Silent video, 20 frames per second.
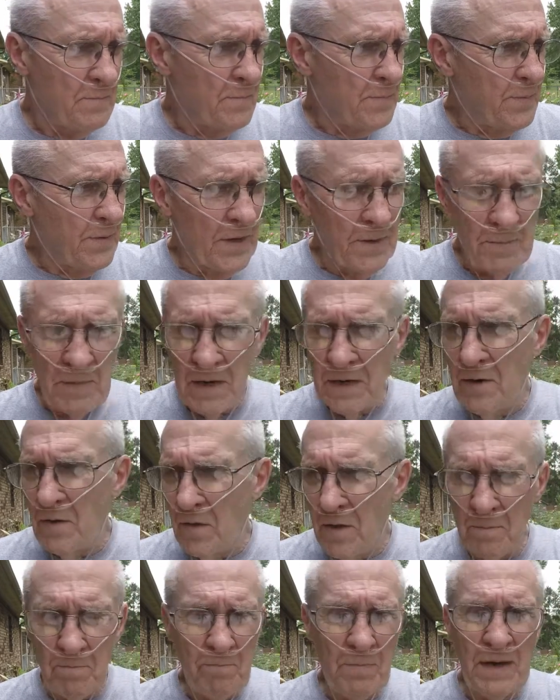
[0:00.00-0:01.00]
put them into
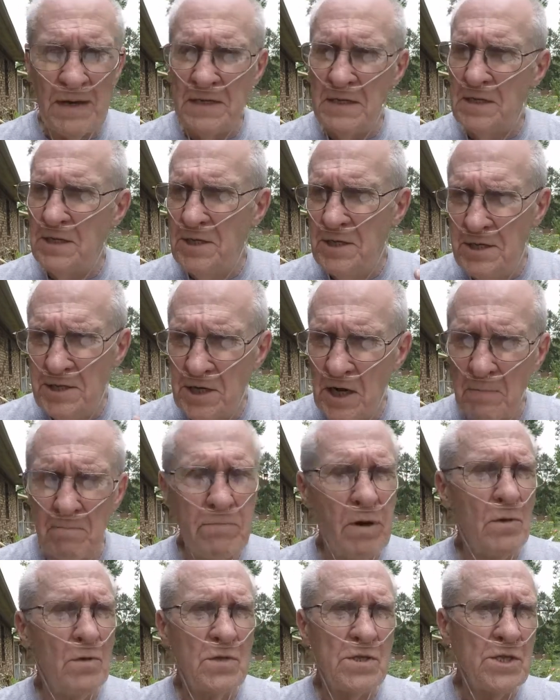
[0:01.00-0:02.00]
the big
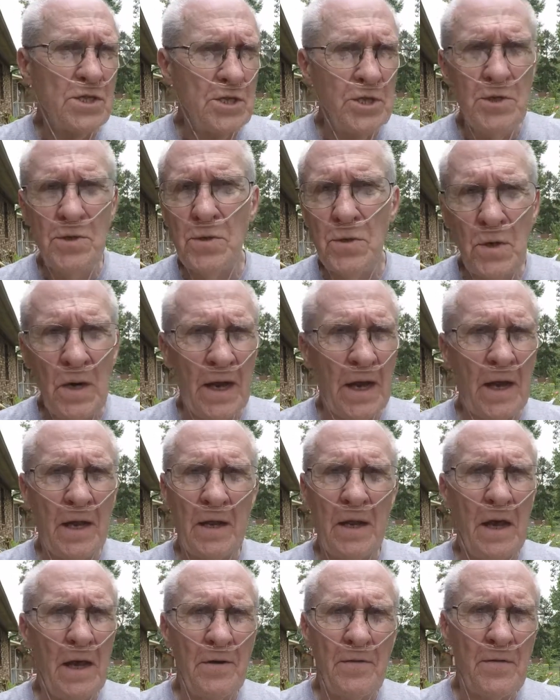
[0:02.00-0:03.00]
jumbo stew
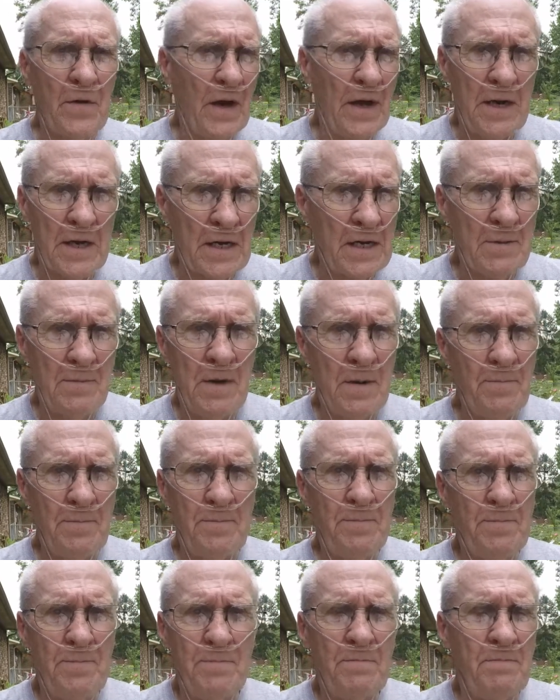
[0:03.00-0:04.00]
and try to come up
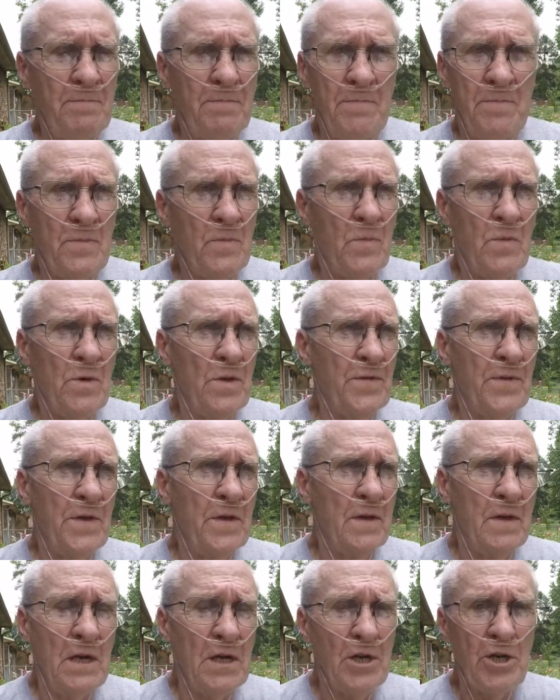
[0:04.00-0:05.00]
with
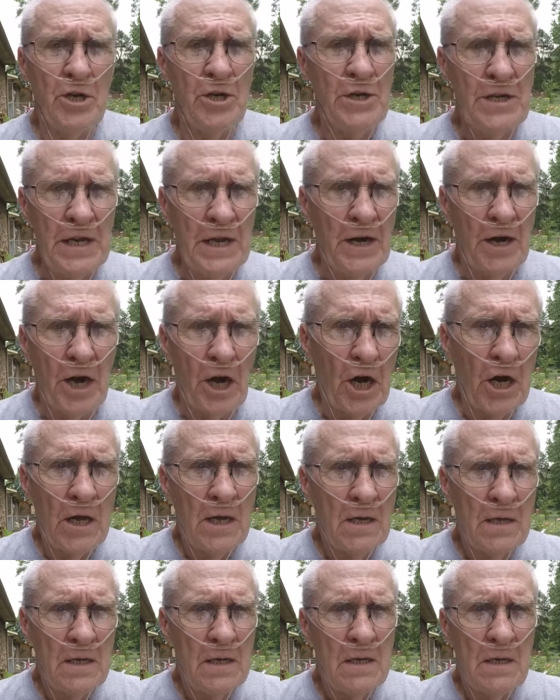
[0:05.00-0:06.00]
a good dinner.
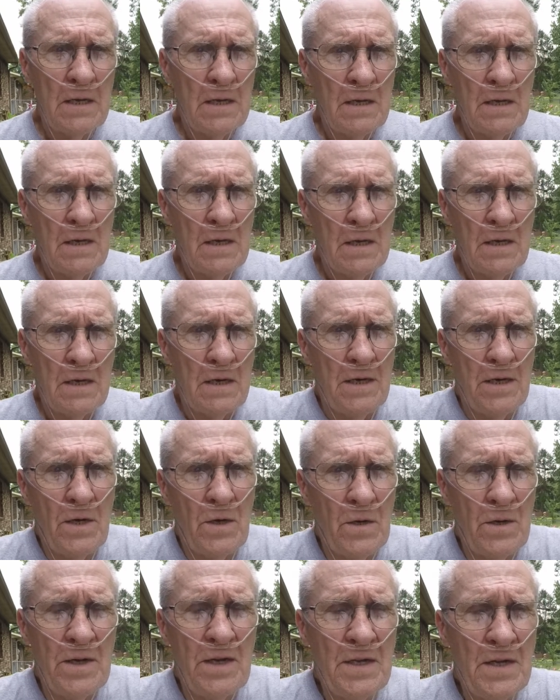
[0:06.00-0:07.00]
You
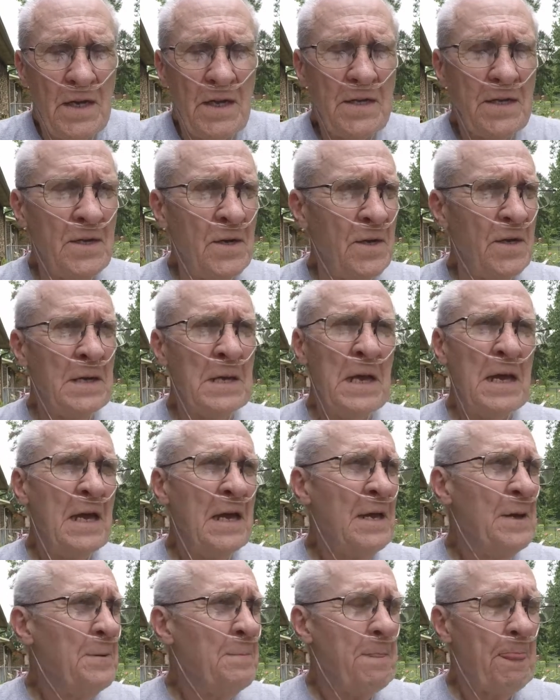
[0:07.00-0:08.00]
know, it
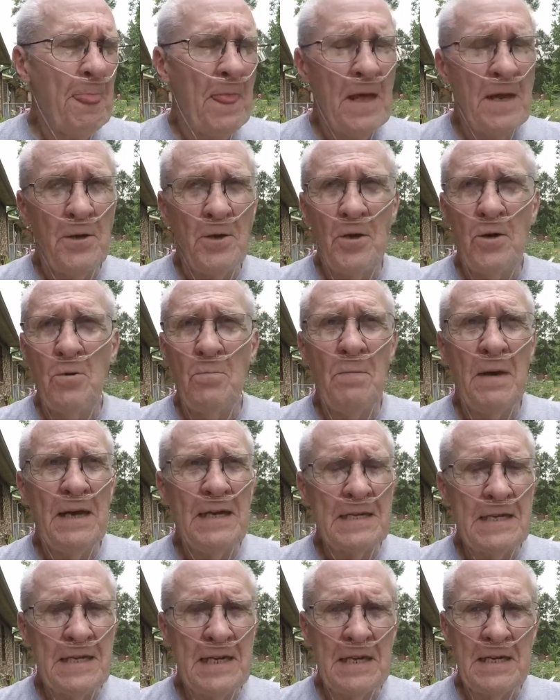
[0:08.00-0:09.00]
don't make
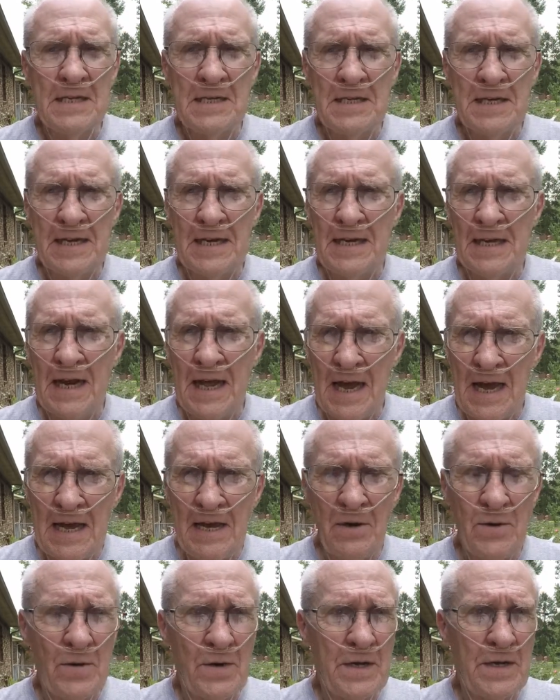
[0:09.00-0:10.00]
sense to get
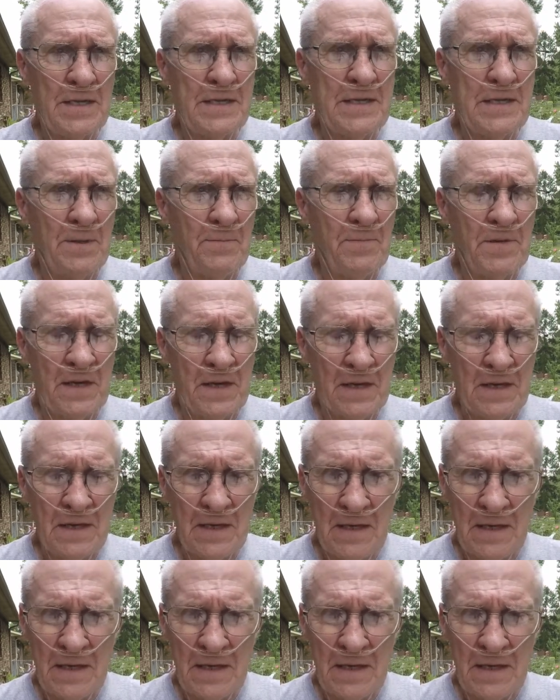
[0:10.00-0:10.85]
angry at something.